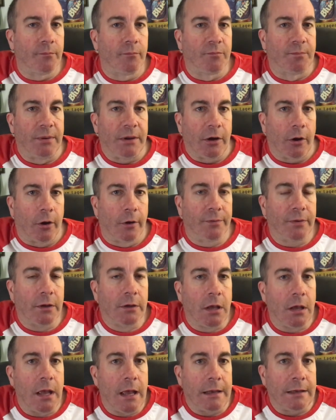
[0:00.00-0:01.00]
beer.
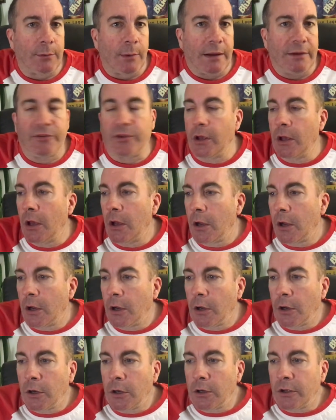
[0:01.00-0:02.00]
Anyways,
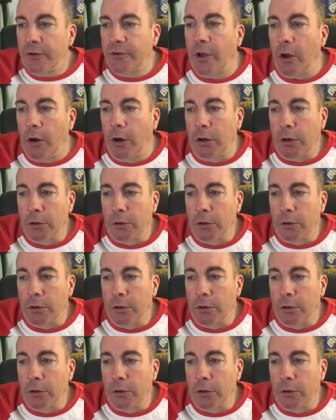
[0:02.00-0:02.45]
so,